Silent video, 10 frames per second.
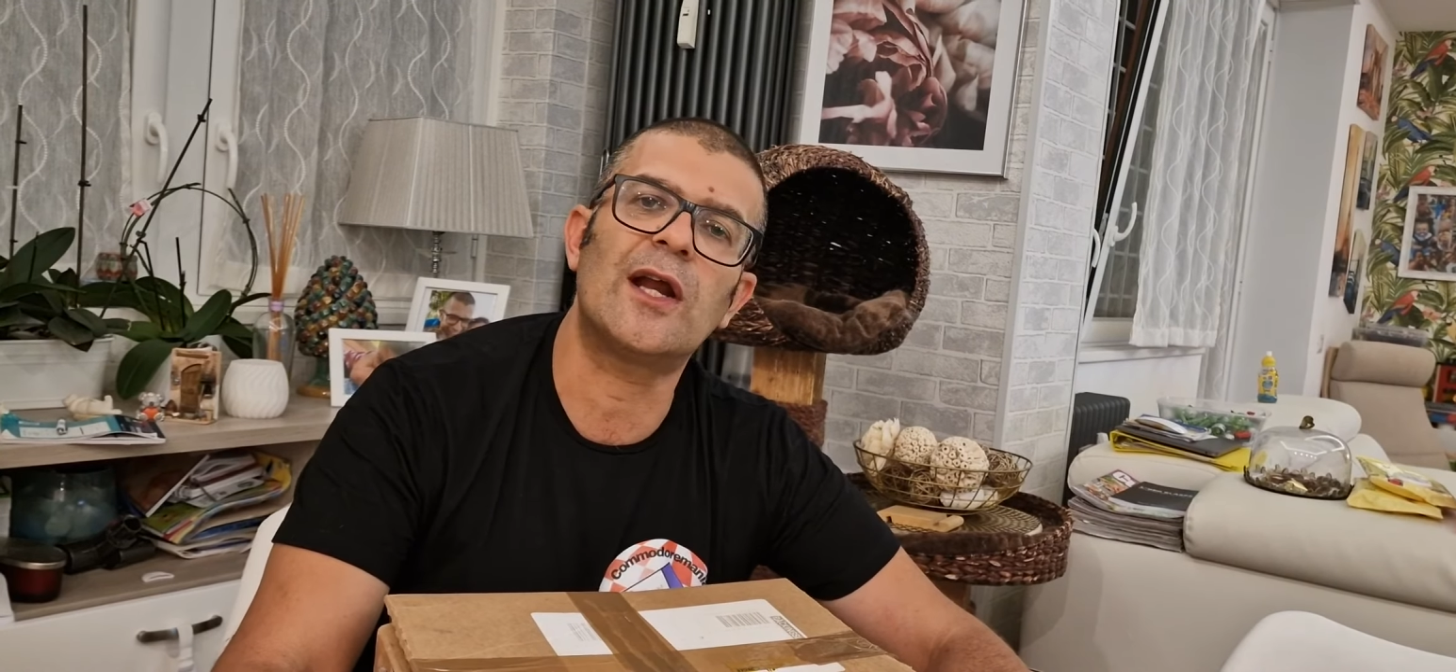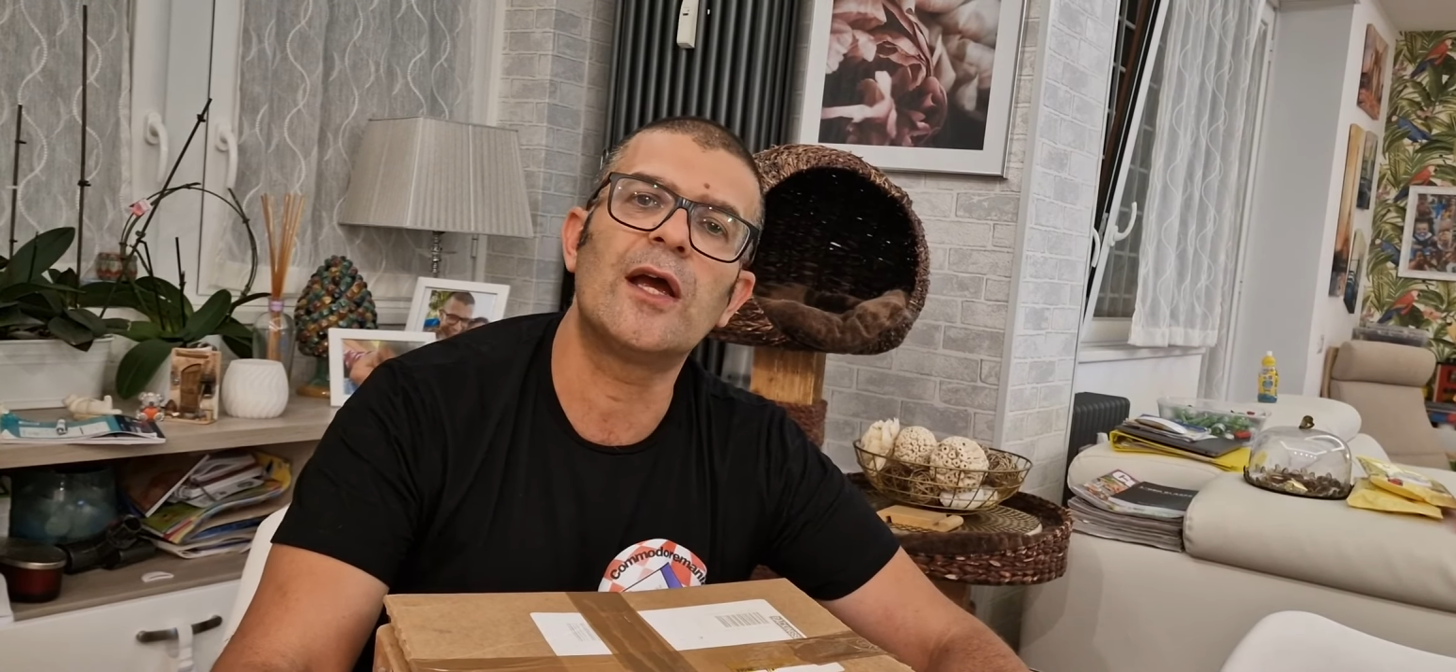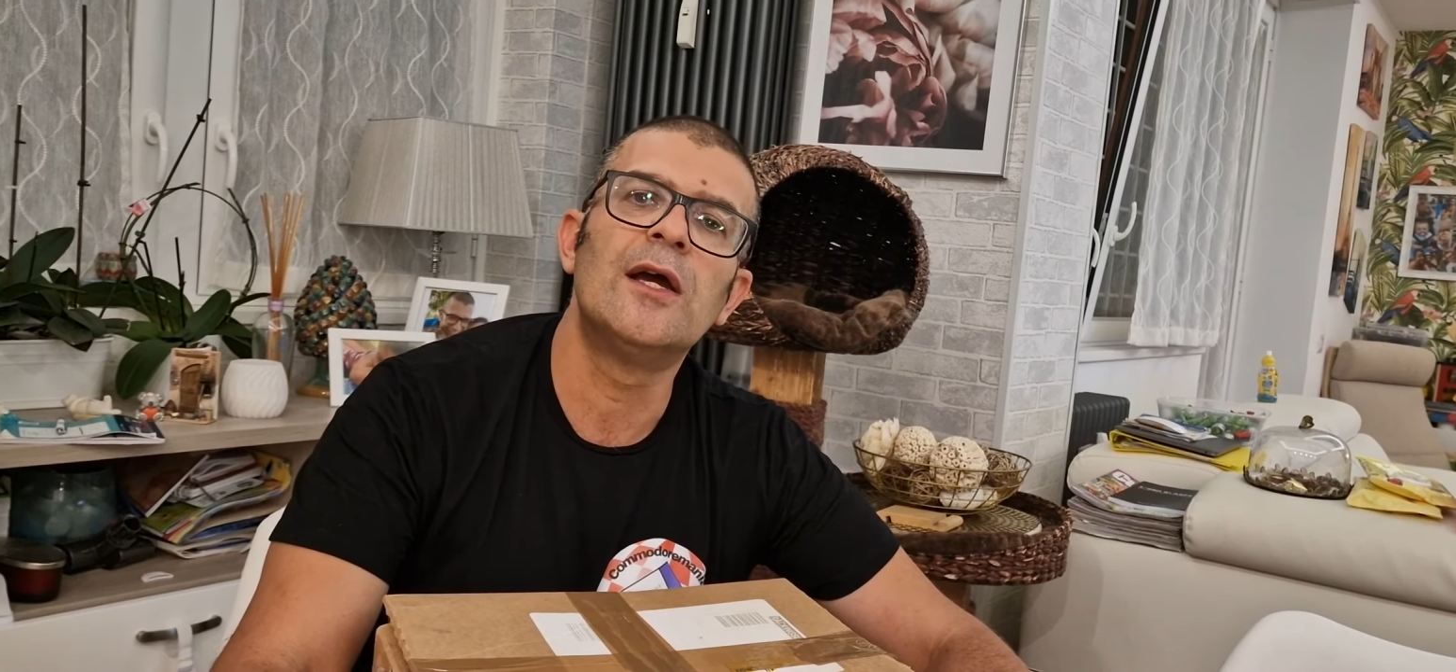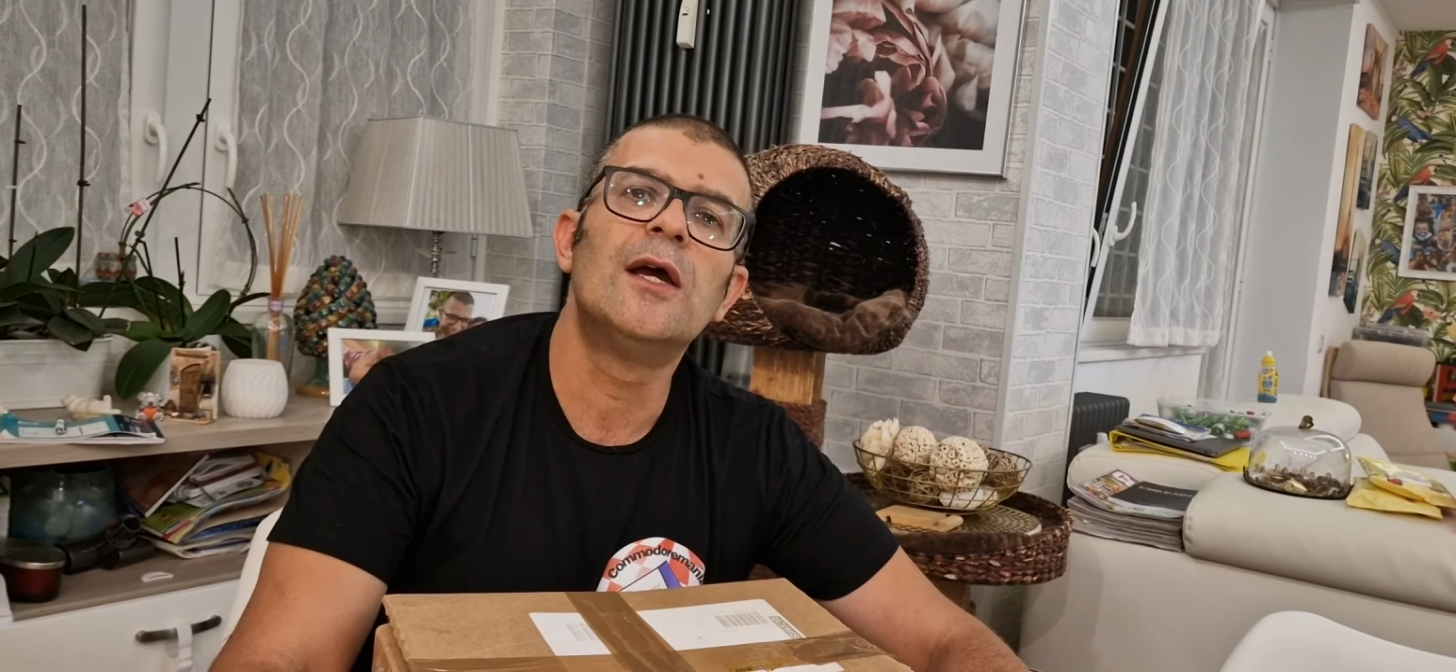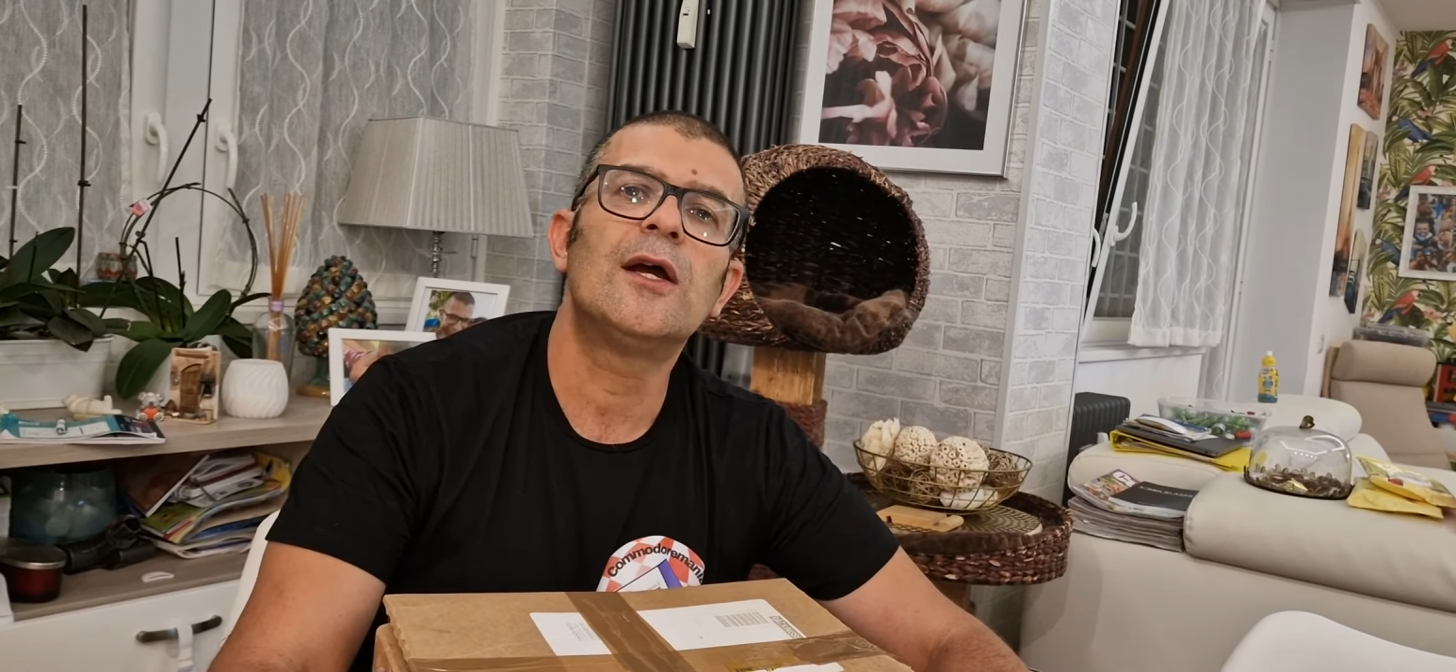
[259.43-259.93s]

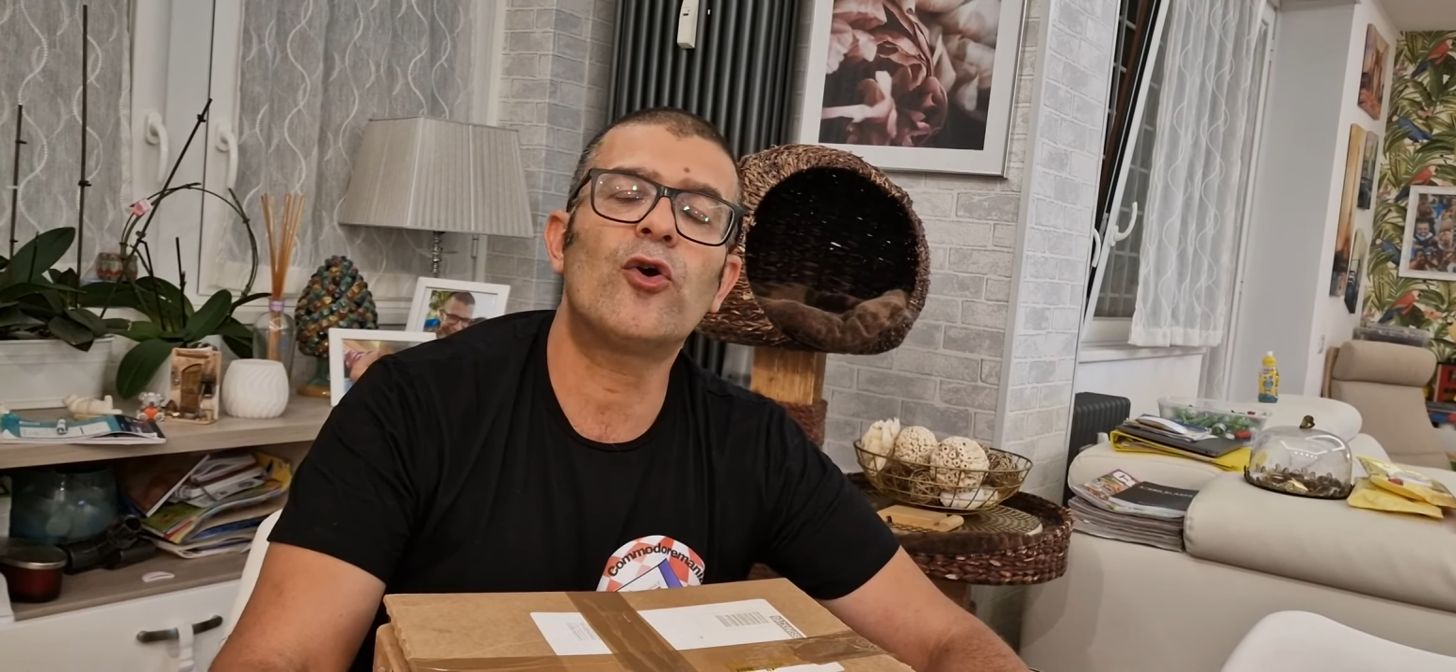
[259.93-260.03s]
As we